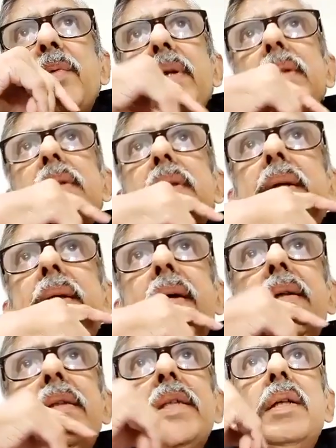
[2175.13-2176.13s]
One is
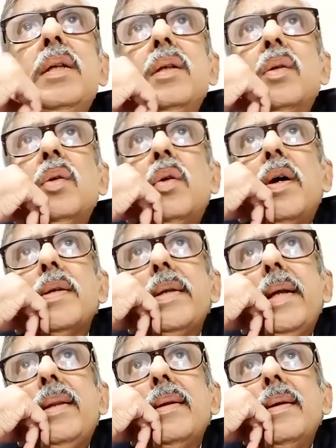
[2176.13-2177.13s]
intention to cause death,
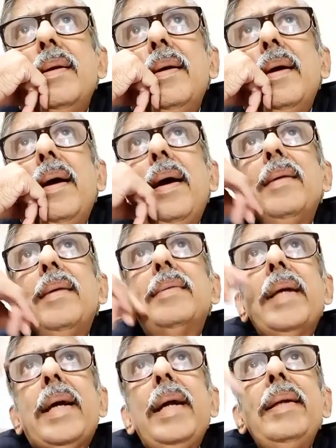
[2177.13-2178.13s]
and
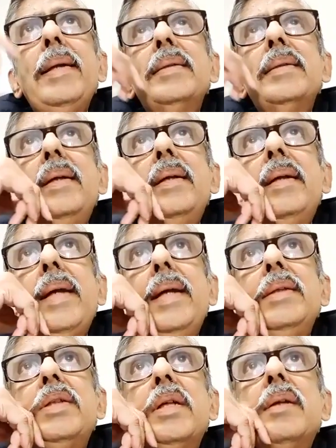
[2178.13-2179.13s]
second is
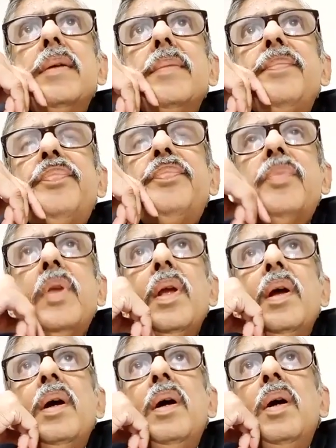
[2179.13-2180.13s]
intention
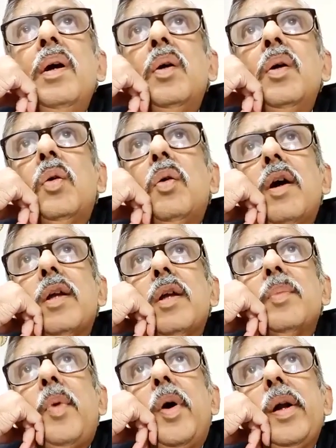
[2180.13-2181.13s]
to cause
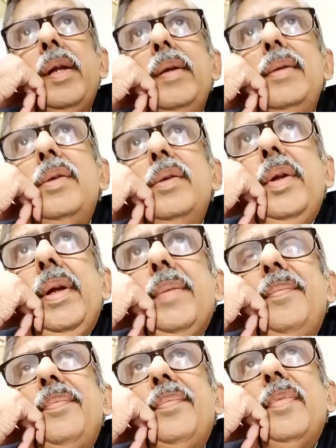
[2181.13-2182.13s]
bodily injury,
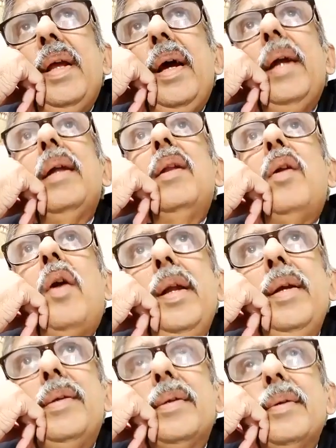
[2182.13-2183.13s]
and the
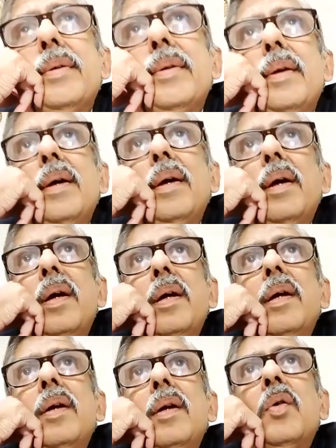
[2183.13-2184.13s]
knowledge
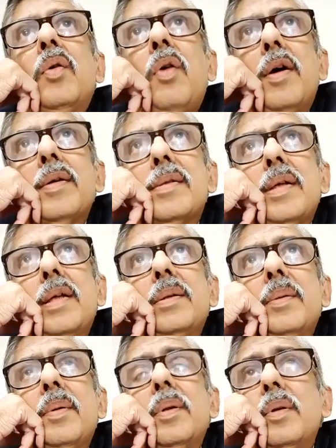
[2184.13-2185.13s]
to cause such
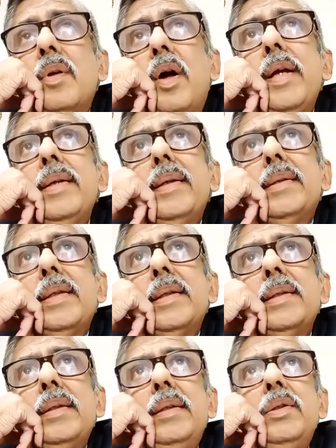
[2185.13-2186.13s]
knowledge that such
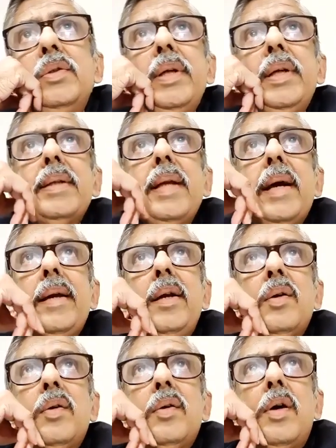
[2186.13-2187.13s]
injury is likely to
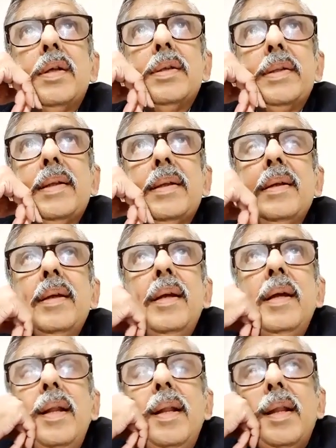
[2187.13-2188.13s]

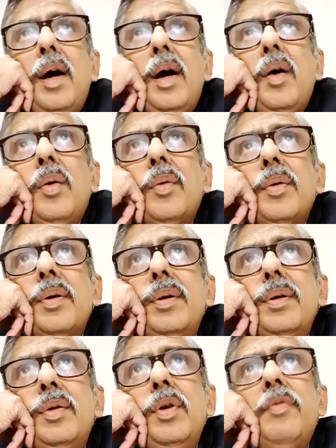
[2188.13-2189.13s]
cause. Now,
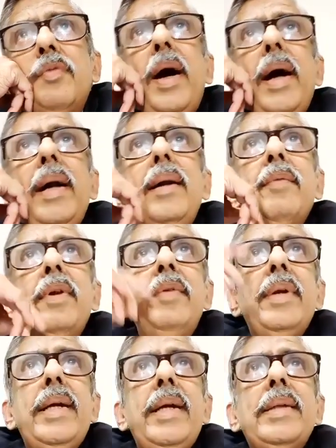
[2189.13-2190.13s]
you will find when
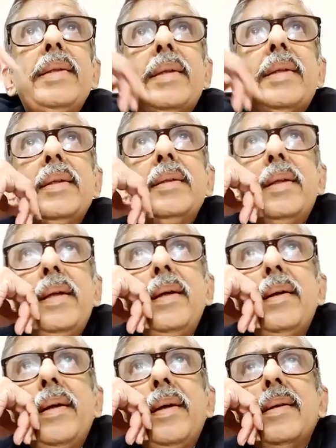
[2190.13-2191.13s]
we read section
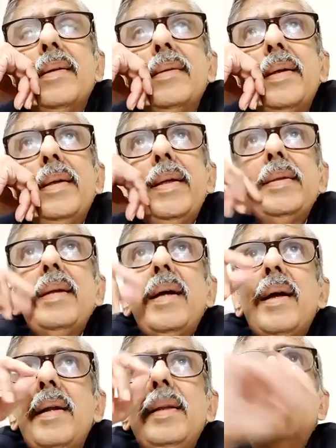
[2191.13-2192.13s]
300 that there is
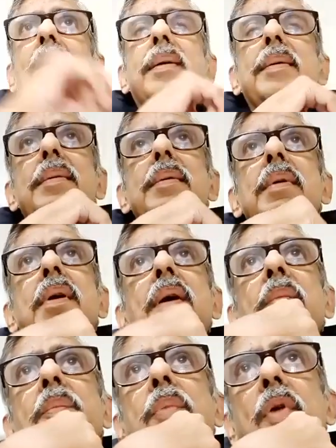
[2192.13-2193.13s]
another
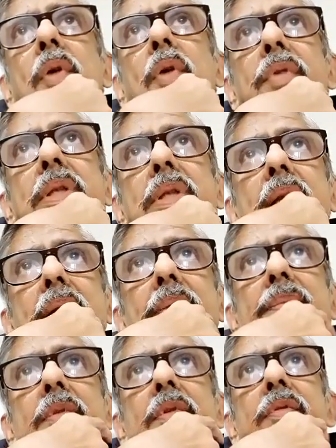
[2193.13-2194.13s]
provision
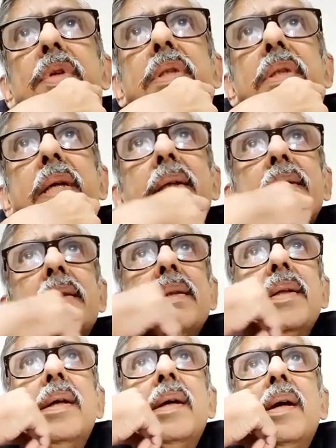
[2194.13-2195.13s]
which says
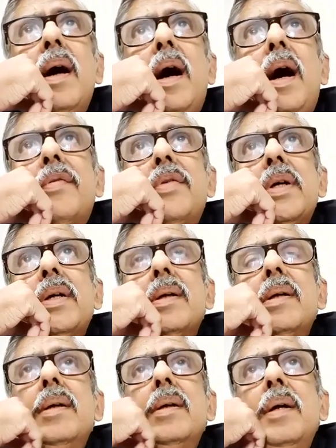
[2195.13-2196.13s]
after
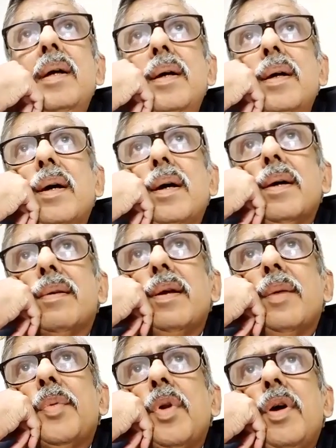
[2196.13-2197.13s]

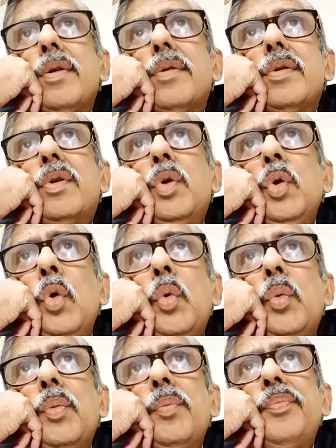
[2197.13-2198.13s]
subclause 2,
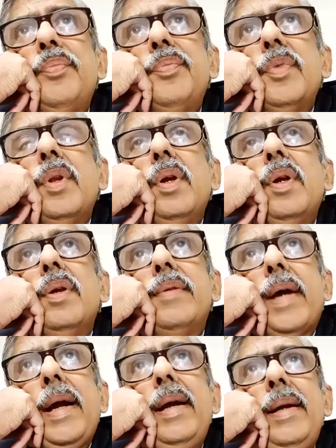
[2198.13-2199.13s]

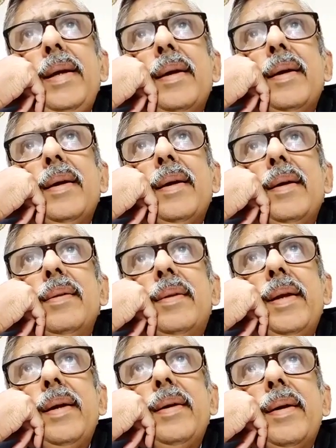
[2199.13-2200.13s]
secondly in
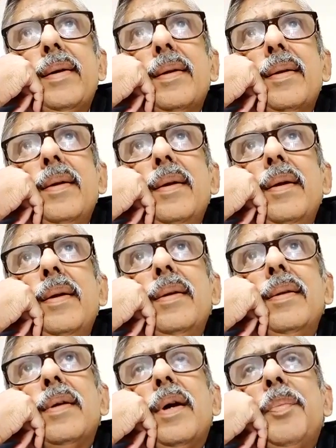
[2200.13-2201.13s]
300,
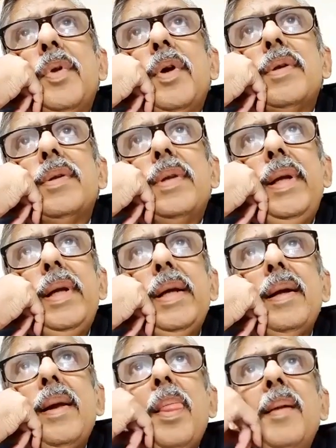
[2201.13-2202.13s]
subclause 3
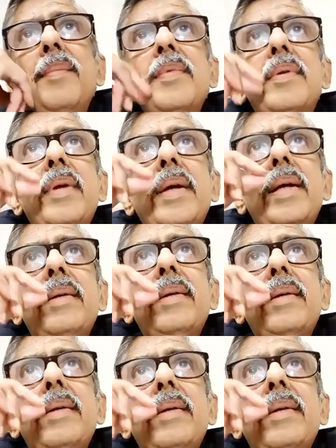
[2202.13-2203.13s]
says
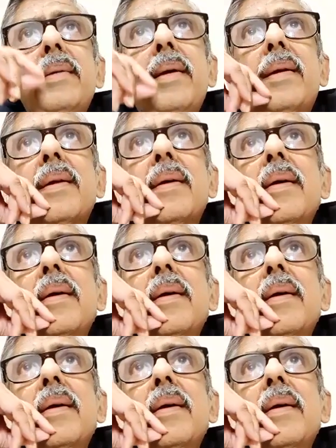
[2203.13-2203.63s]
that